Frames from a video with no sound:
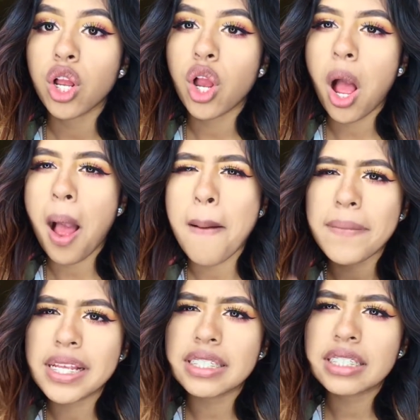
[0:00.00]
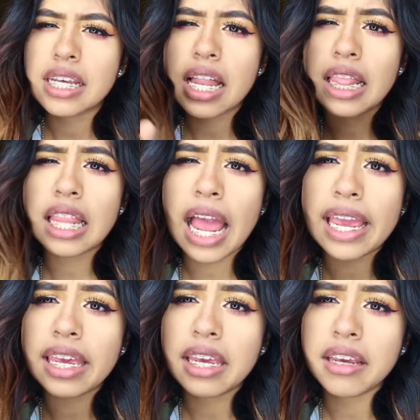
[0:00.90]
Comment,
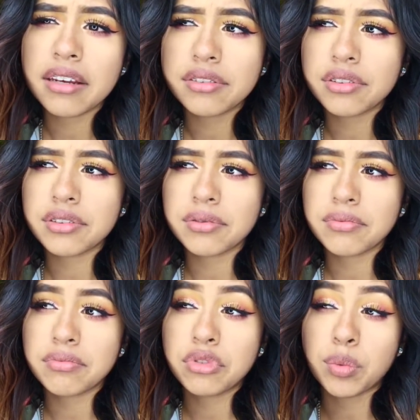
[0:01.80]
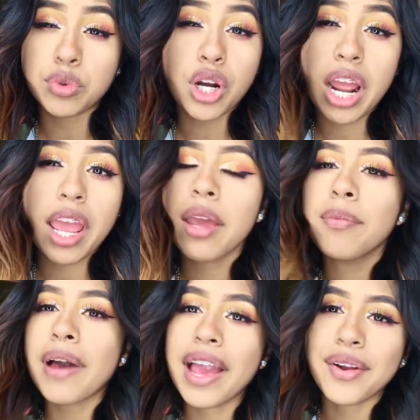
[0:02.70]
like, I don't
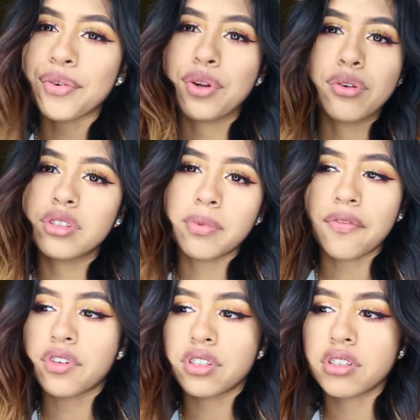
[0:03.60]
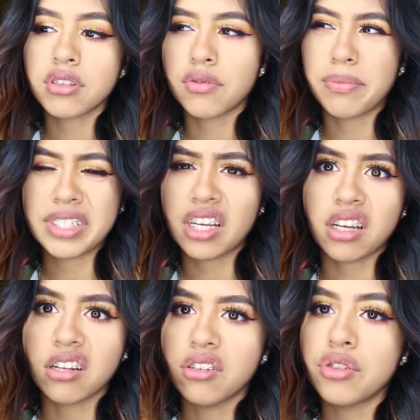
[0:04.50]
subscribe. I don't know. It's my first or my
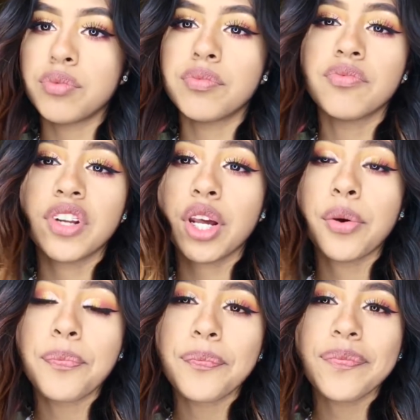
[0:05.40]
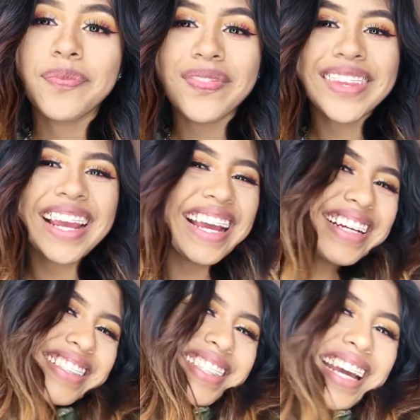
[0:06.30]
second YouTube video.
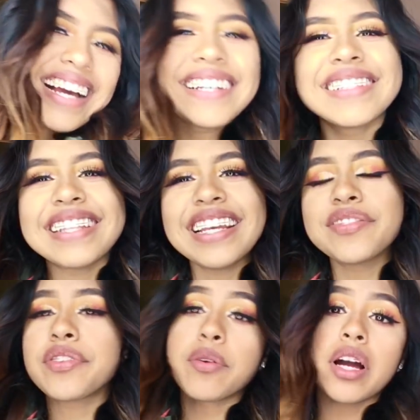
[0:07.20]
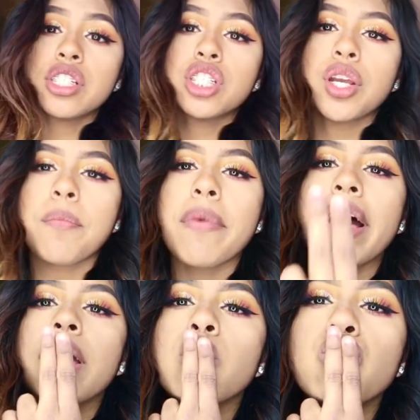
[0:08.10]
And yeah, thanks for watching.
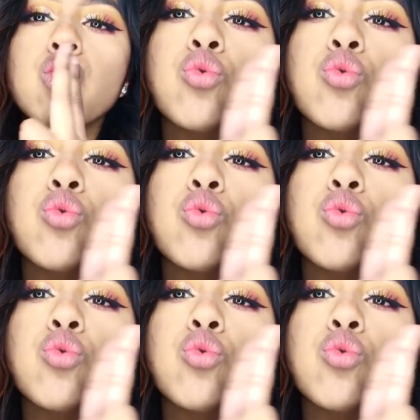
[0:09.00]
Bye.